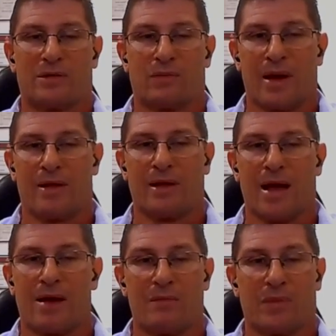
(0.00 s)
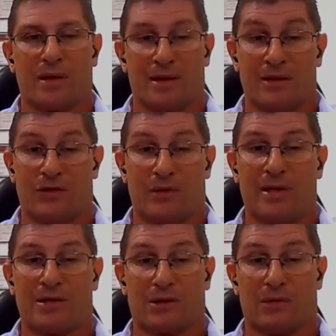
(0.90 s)
around the atom, but in
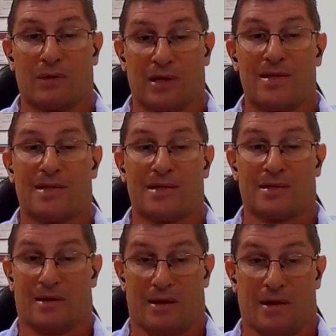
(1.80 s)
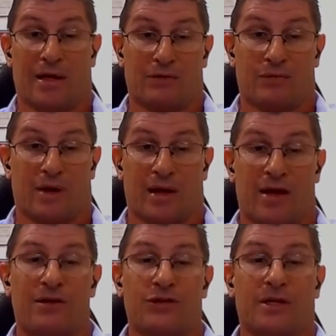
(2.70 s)
doing so releases X-ray
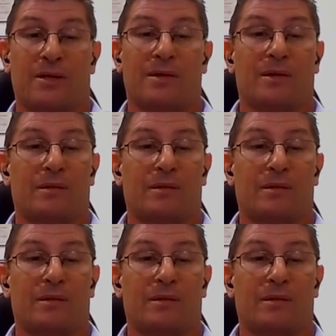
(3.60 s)
energy